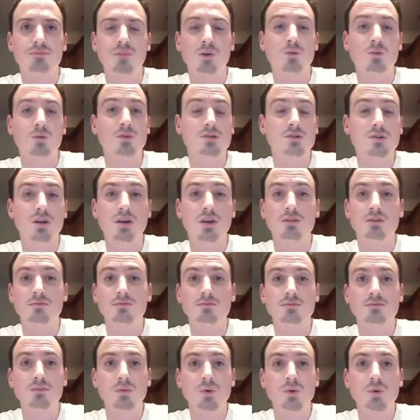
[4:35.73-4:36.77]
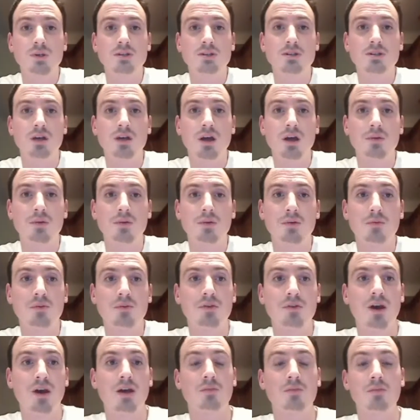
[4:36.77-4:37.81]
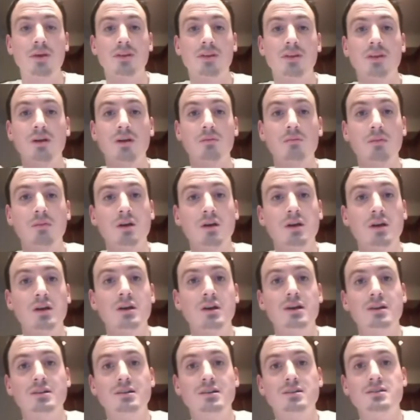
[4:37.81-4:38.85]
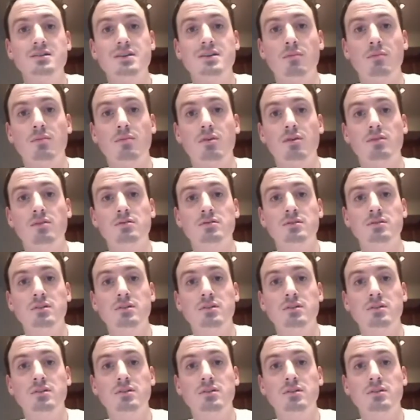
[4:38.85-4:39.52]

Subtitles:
We'll see. I mean, we've got to beat them in December.